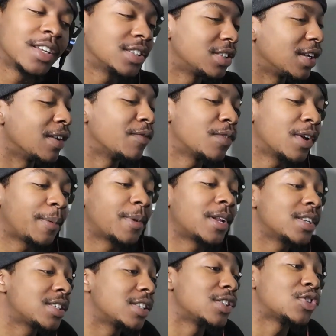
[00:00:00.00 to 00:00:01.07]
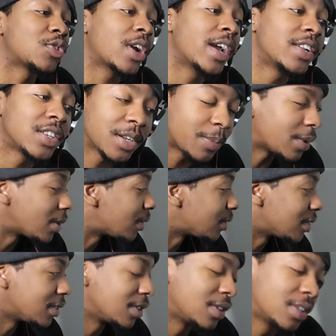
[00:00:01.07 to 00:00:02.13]
shit ain't funny, but that shit tragic, bro.
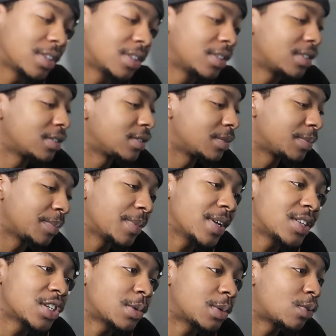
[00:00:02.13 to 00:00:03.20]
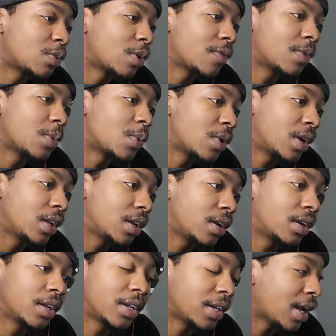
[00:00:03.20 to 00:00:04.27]
Man on the road for 1
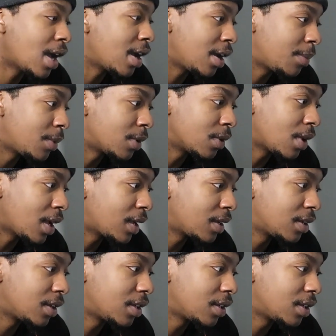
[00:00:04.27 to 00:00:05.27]
year and died, bro. Like,